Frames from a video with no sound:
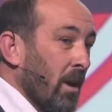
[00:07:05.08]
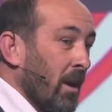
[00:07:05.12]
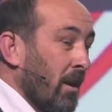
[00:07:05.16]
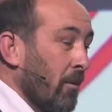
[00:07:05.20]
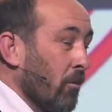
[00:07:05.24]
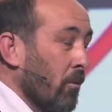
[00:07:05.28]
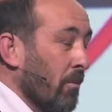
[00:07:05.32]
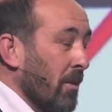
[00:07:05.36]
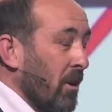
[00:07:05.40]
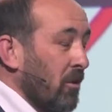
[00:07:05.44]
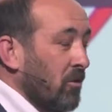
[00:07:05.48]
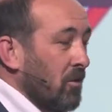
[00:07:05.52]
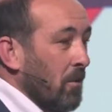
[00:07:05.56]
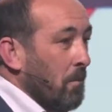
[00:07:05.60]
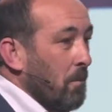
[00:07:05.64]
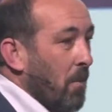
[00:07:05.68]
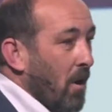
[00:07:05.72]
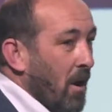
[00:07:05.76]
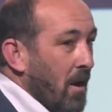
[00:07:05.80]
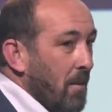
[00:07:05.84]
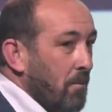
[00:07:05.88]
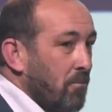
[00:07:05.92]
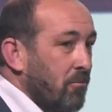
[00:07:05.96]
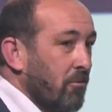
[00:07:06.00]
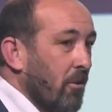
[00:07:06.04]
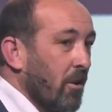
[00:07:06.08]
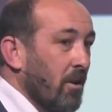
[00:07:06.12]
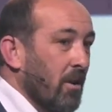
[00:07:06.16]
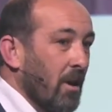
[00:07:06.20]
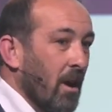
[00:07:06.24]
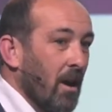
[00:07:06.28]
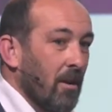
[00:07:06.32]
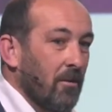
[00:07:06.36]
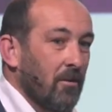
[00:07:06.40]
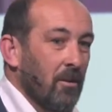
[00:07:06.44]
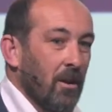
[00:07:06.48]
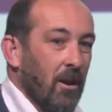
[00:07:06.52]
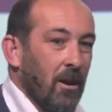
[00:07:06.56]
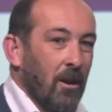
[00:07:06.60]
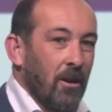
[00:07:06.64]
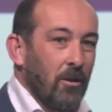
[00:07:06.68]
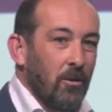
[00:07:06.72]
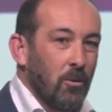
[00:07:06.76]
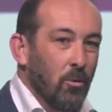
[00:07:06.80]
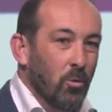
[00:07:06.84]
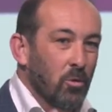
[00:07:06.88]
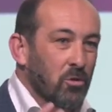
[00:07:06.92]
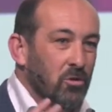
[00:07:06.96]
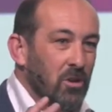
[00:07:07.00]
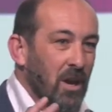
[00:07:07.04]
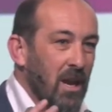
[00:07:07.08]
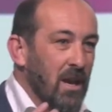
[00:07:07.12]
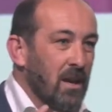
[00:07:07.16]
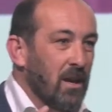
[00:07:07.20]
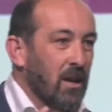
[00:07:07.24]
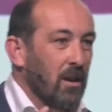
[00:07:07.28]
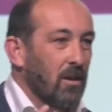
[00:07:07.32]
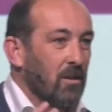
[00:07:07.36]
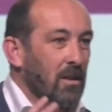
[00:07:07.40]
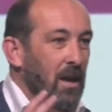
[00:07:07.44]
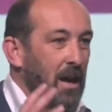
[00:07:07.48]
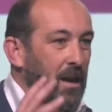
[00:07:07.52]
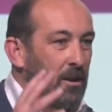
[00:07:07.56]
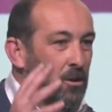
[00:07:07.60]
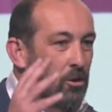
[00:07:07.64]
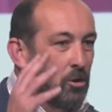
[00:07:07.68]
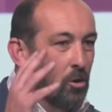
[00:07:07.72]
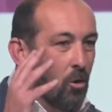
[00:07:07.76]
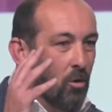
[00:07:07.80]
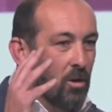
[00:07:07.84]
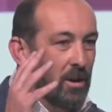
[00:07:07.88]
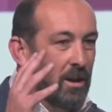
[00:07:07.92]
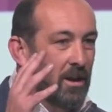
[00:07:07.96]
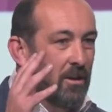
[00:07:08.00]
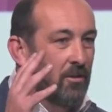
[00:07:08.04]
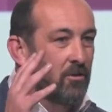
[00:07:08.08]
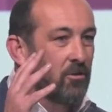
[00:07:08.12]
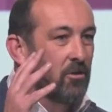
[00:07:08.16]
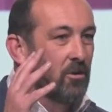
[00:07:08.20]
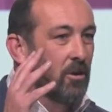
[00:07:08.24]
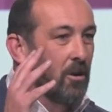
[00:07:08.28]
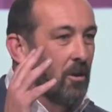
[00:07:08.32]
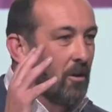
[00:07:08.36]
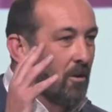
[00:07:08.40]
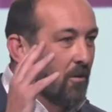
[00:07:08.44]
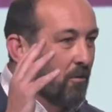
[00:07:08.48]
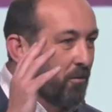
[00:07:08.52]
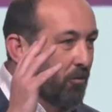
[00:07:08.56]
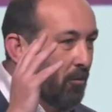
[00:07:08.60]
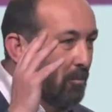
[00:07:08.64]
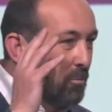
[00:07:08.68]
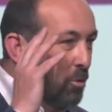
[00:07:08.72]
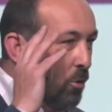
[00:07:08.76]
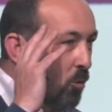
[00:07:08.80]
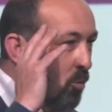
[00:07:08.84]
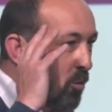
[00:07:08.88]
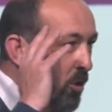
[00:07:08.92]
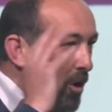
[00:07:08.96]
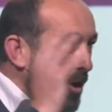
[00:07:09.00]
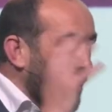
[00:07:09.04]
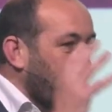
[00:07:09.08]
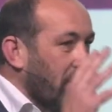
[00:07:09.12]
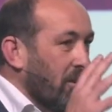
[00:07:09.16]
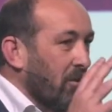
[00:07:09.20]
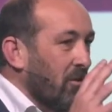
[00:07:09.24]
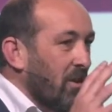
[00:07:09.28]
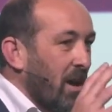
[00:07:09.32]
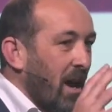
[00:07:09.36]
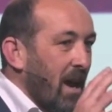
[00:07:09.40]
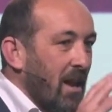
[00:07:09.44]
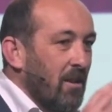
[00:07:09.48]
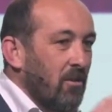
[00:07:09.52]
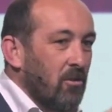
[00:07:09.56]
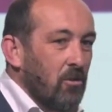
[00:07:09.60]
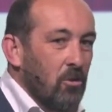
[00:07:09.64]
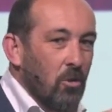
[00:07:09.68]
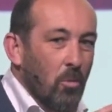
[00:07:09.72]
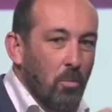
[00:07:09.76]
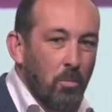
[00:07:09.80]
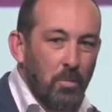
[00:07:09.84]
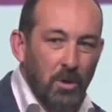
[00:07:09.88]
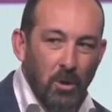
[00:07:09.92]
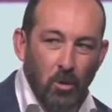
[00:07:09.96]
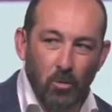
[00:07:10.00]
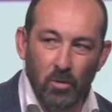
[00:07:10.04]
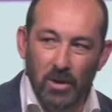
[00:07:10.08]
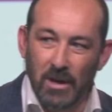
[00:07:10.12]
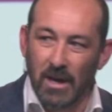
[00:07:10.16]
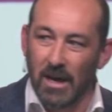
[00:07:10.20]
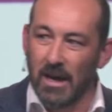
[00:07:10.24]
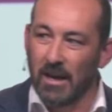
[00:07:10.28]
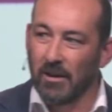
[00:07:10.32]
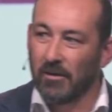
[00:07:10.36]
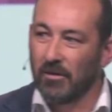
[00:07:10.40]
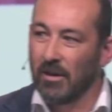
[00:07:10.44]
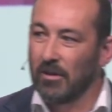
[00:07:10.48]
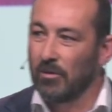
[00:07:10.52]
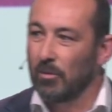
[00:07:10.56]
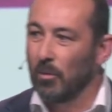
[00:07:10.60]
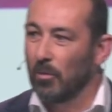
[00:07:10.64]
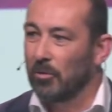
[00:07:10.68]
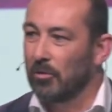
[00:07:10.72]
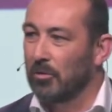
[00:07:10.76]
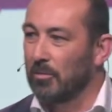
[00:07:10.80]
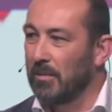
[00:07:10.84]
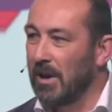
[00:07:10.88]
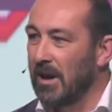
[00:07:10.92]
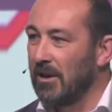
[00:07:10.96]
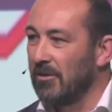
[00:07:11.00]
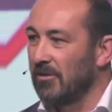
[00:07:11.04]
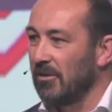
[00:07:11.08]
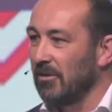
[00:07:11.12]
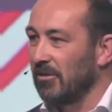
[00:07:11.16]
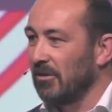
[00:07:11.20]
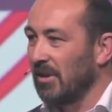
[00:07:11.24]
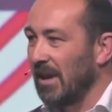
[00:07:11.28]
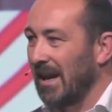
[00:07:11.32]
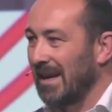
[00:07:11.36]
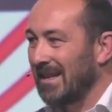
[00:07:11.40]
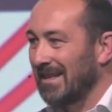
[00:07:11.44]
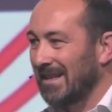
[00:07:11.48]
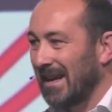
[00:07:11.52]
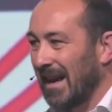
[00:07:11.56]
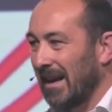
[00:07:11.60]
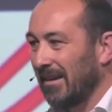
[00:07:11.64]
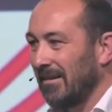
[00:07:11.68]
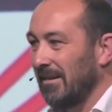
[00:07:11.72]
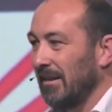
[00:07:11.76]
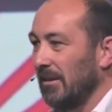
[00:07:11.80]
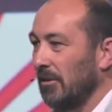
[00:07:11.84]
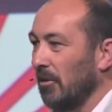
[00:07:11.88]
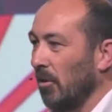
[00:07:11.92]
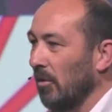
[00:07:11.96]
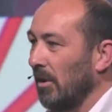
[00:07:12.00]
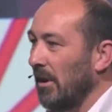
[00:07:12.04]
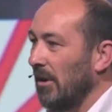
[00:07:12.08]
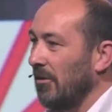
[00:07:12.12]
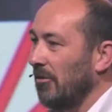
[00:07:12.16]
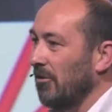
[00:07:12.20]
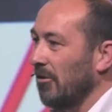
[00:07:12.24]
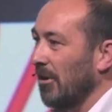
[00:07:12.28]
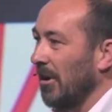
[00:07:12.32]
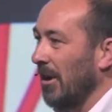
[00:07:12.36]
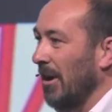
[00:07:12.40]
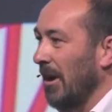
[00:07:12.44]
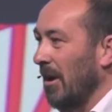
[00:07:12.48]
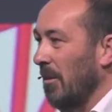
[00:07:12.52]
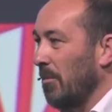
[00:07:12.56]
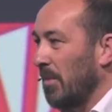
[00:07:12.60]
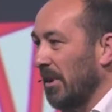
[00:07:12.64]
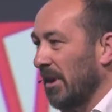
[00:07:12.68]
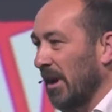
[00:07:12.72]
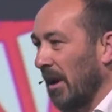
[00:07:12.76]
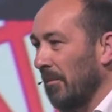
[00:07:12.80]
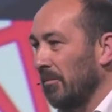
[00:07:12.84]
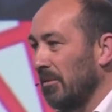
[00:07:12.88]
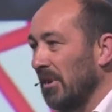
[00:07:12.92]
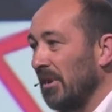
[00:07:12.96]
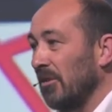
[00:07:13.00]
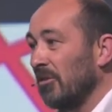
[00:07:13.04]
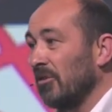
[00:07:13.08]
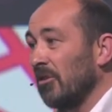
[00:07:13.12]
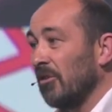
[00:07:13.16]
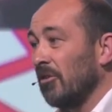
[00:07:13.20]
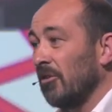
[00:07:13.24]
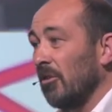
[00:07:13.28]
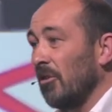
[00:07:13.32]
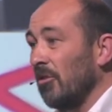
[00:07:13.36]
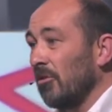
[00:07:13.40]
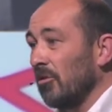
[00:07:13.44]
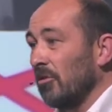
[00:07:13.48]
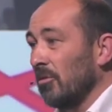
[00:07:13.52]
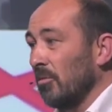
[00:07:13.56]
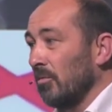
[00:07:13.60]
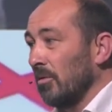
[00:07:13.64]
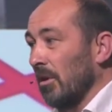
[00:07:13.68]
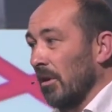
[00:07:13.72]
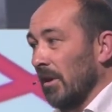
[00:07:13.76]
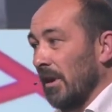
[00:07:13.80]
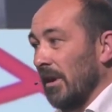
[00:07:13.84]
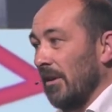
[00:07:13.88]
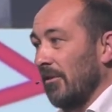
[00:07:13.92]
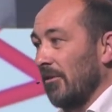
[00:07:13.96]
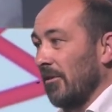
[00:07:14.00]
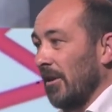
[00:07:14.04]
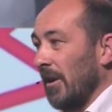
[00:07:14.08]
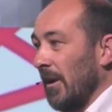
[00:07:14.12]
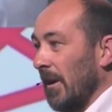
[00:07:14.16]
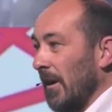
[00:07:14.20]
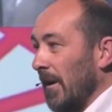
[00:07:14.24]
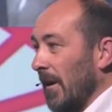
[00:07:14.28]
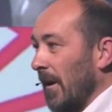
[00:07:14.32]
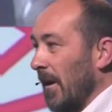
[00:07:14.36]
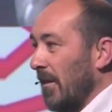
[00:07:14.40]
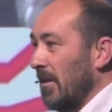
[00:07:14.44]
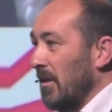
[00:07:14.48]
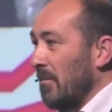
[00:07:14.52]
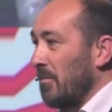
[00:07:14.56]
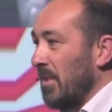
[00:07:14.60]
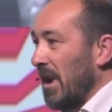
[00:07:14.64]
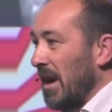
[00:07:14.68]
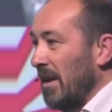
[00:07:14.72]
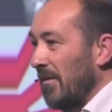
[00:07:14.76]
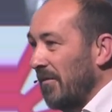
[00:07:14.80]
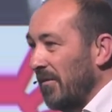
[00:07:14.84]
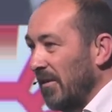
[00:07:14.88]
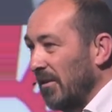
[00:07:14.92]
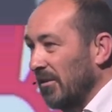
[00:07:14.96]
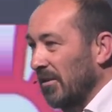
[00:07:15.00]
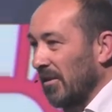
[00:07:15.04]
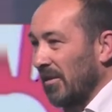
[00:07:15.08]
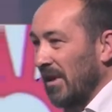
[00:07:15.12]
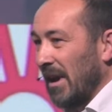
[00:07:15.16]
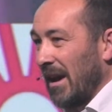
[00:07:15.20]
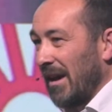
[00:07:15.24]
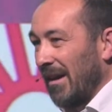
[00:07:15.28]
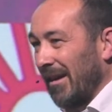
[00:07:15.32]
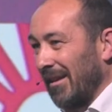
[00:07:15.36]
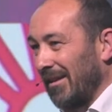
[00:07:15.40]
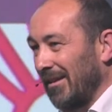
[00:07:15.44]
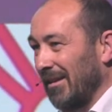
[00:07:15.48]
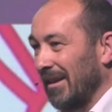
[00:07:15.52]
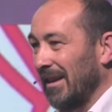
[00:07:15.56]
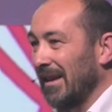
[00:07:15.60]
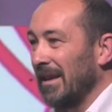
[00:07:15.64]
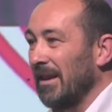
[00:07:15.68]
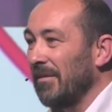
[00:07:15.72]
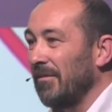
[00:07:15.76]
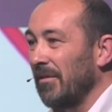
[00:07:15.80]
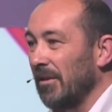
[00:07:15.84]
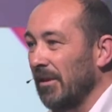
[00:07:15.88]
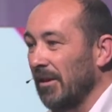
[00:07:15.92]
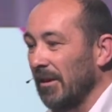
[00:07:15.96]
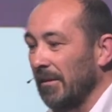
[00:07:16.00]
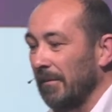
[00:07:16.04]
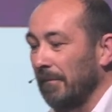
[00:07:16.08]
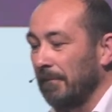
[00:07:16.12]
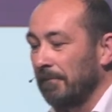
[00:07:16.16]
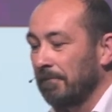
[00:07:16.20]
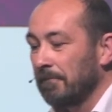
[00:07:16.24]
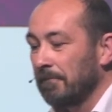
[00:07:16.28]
and almost a byproduct, you're taking that knowledge from your workers' heads and you're building it into these automations. So that tacit knowledge becomes institutional knowledge. And the benefits of that are significant.